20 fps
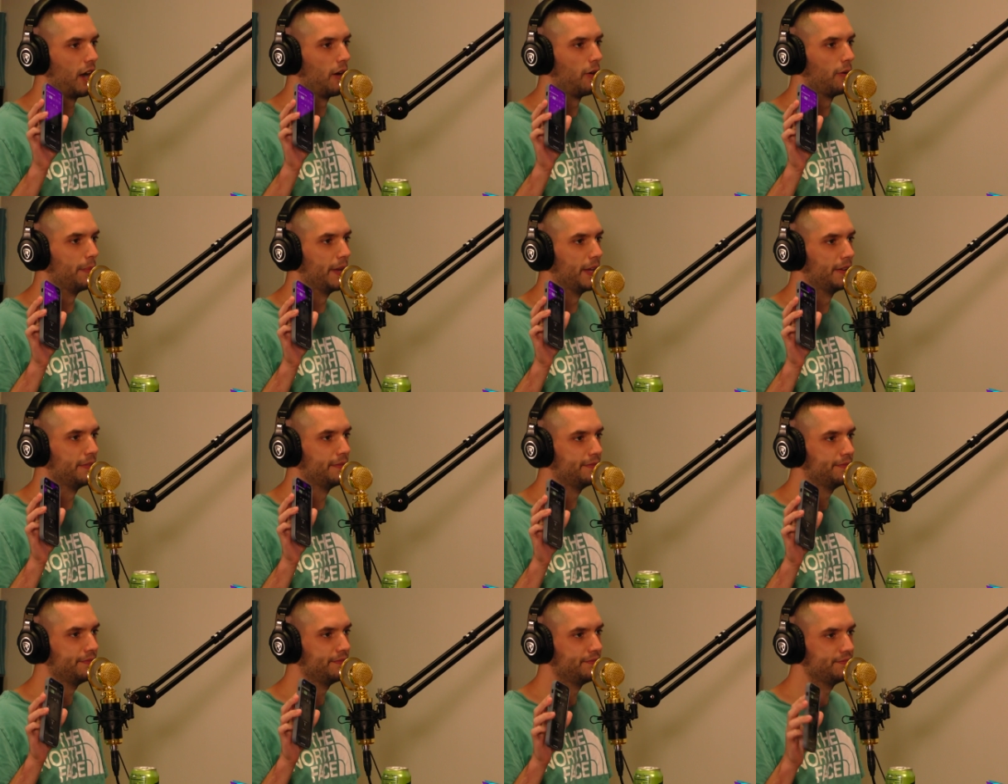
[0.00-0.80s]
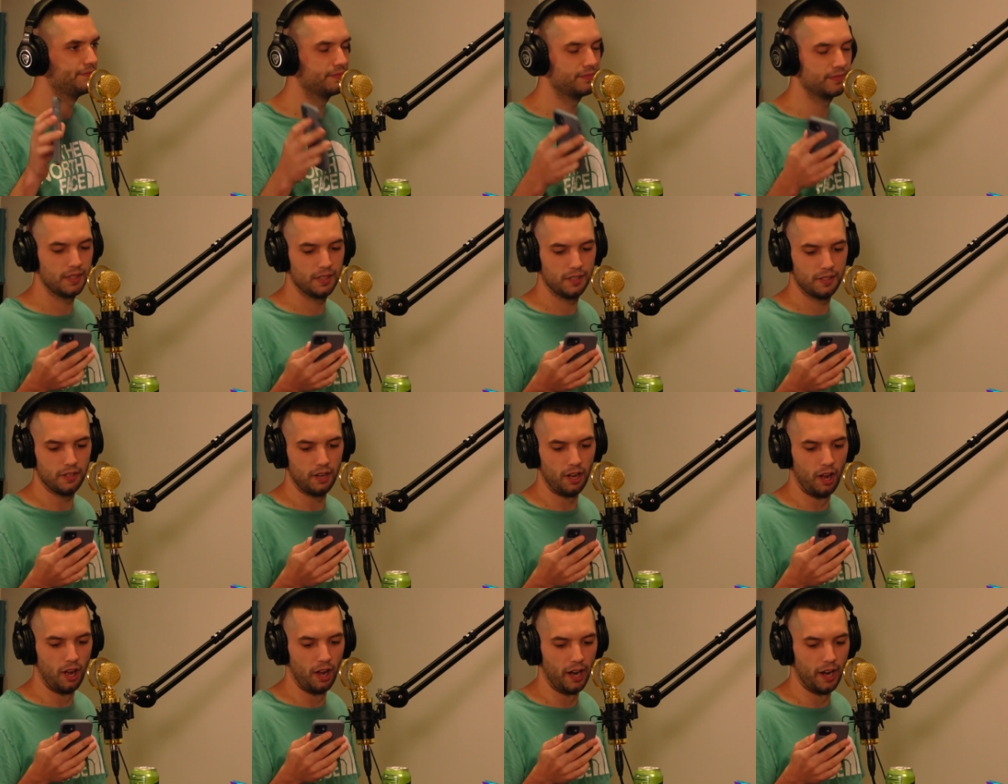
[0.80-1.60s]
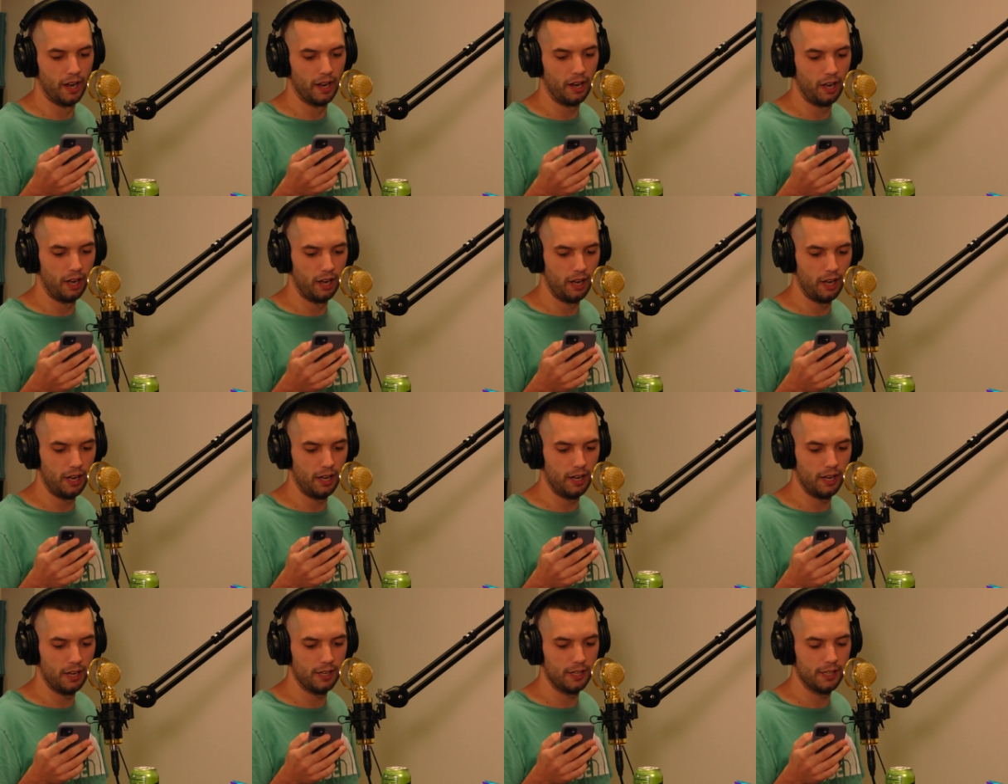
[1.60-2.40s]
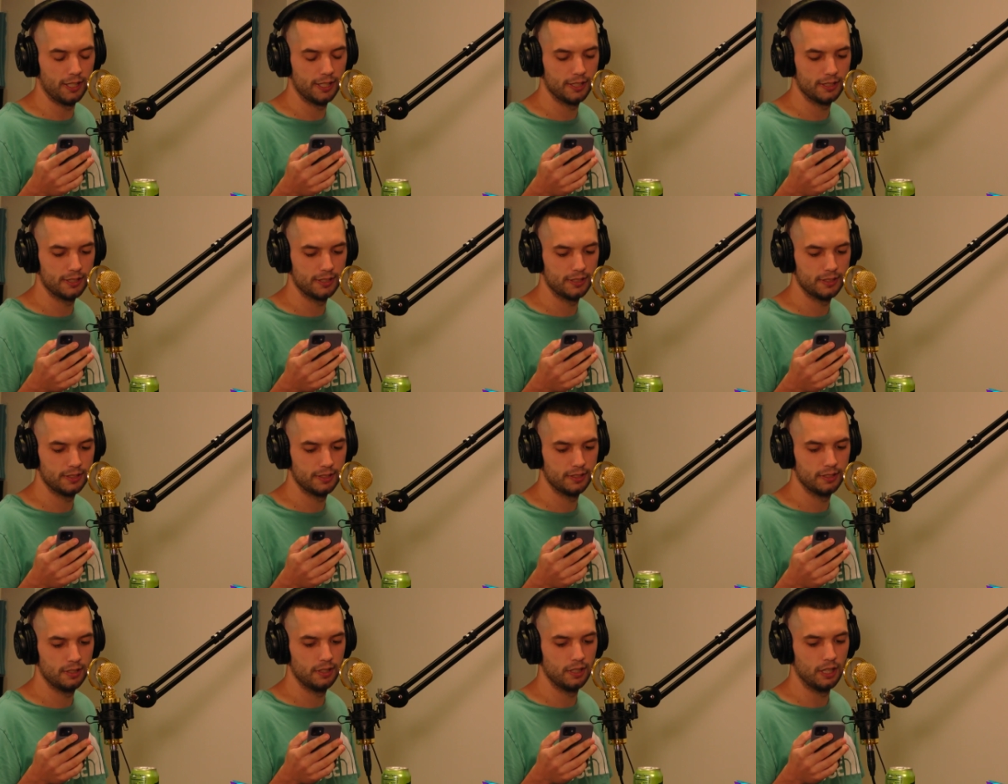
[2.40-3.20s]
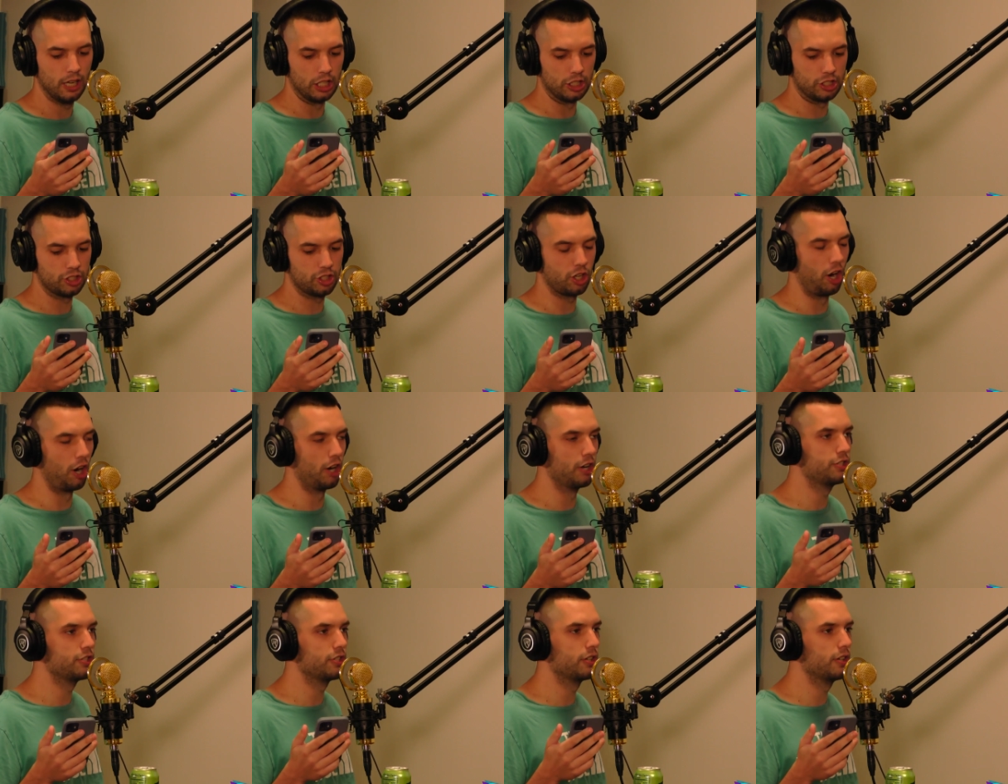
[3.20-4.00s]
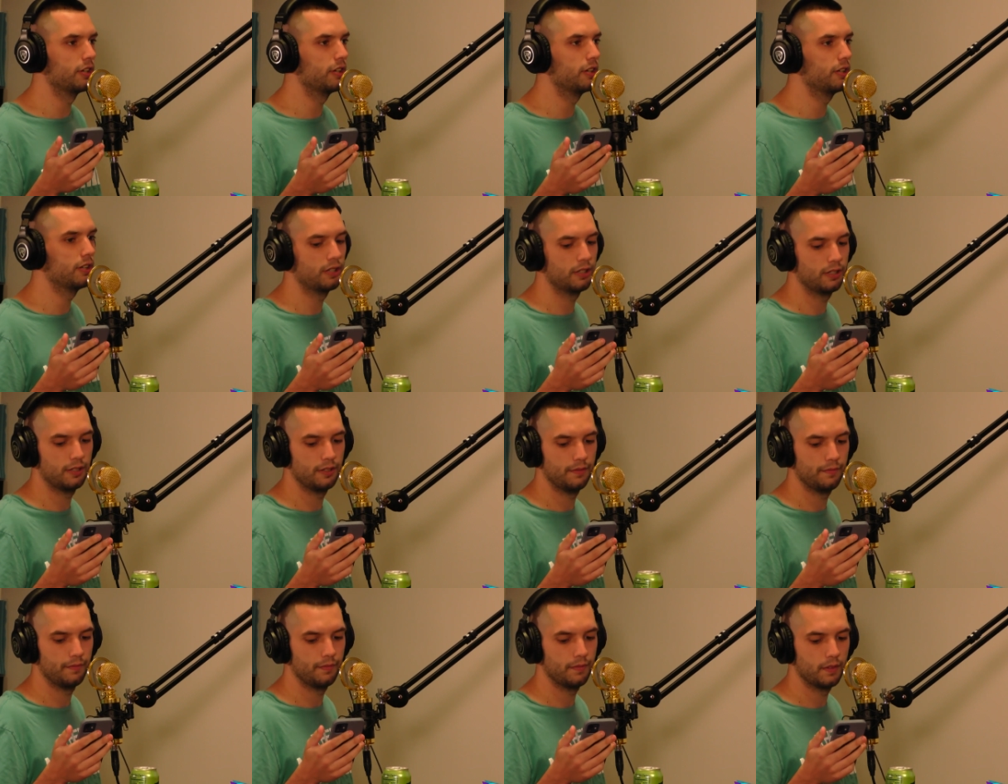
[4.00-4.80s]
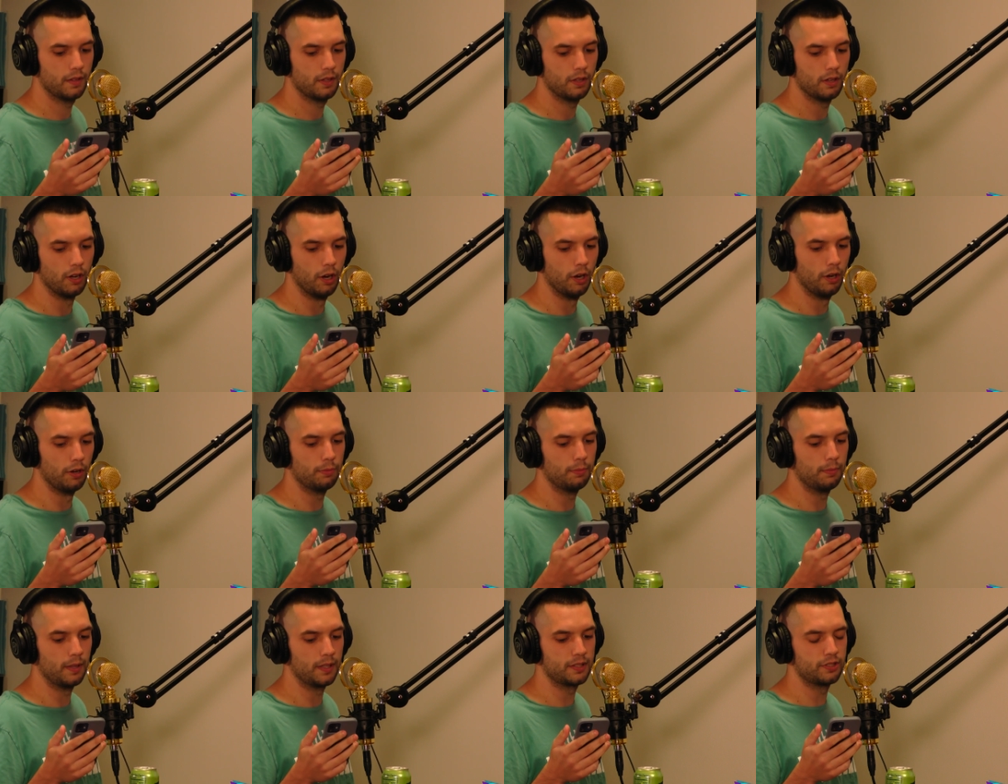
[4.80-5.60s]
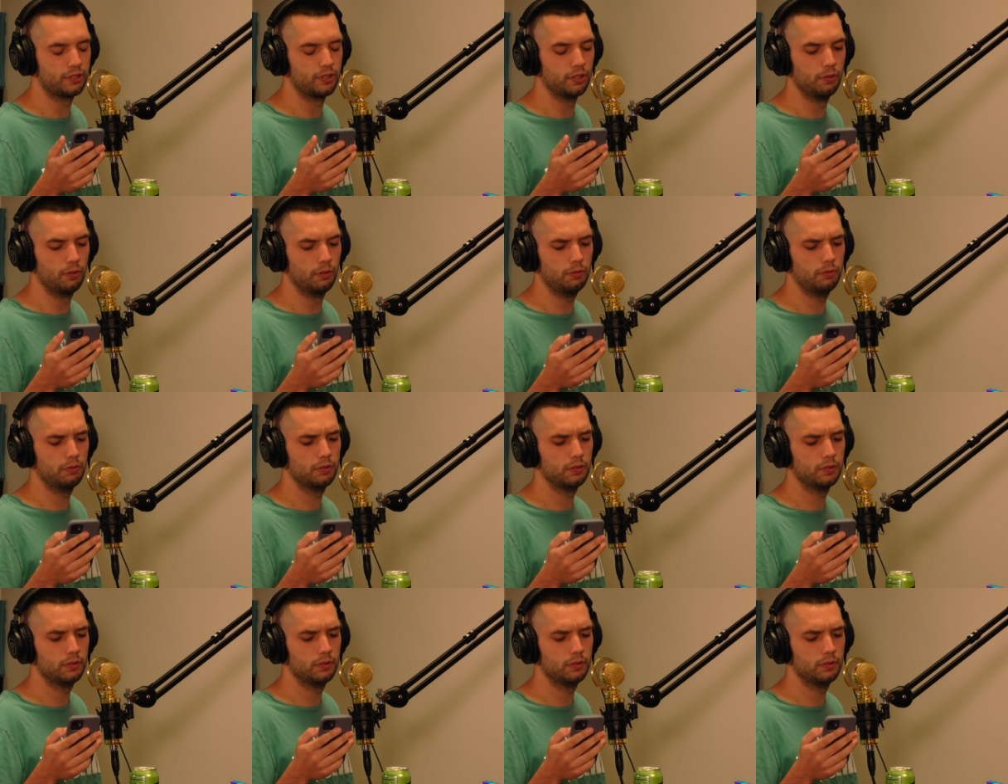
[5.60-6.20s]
with me? Let's do it. All right. Uh, a charger, or let's do